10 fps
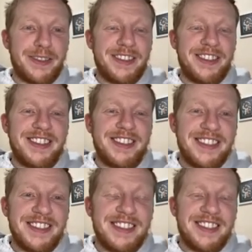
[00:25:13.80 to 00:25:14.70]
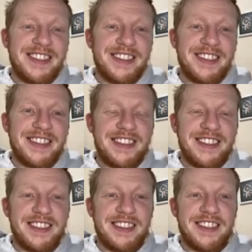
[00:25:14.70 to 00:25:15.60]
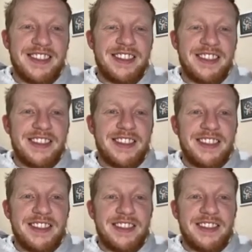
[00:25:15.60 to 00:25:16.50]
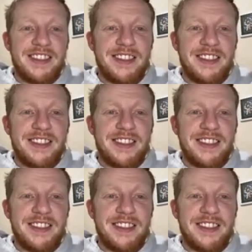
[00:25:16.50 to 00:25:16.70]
No words are spoken by the person on screen.